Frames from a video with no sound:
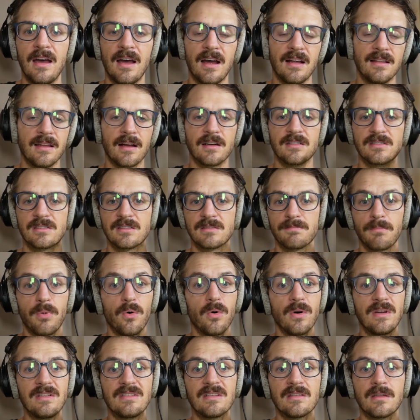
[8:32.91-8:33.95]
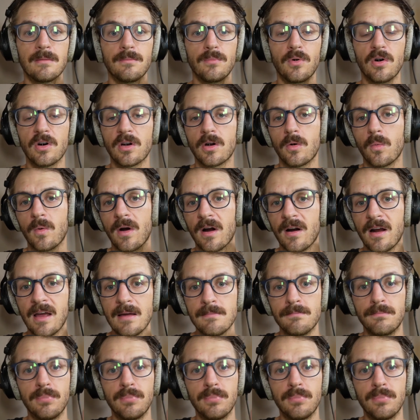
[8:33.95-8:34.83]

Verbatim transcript: and there's a point in the book where a